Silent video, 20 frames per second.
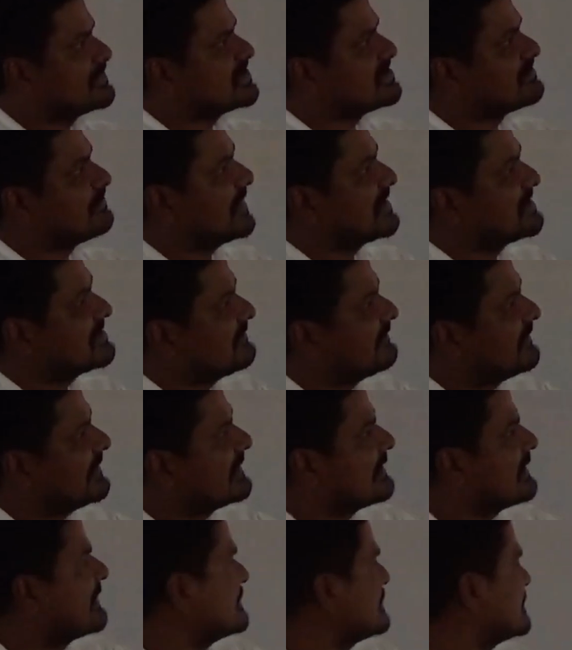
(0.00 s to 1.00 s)

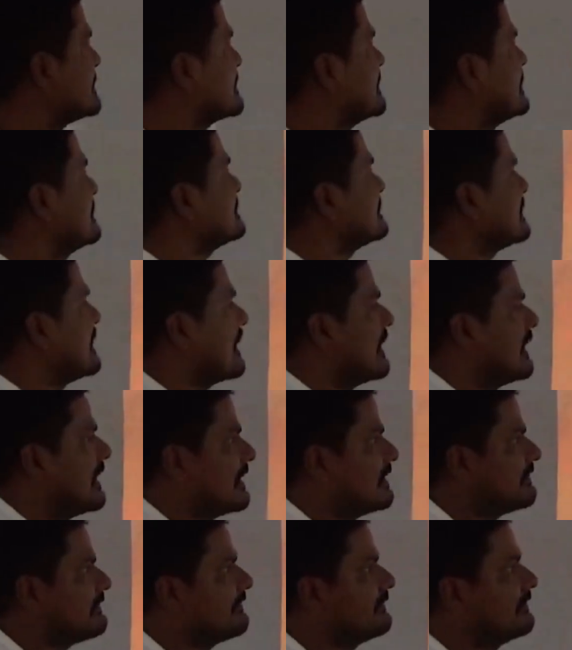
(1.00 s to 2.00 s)
specific resistance
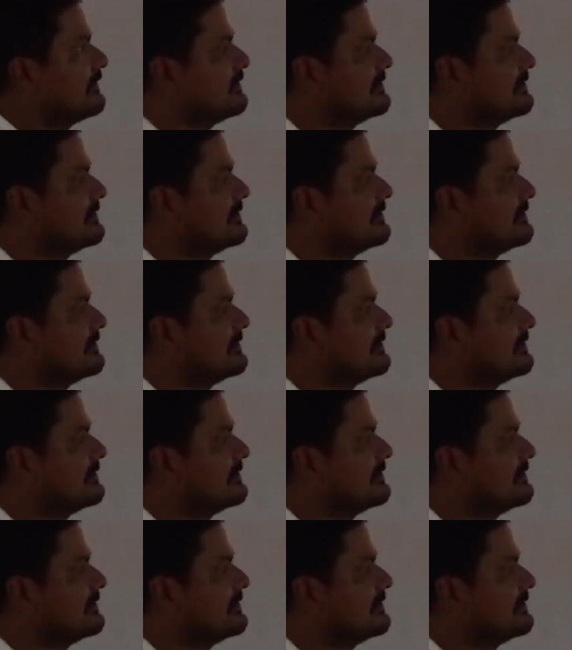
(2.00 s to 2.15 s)
or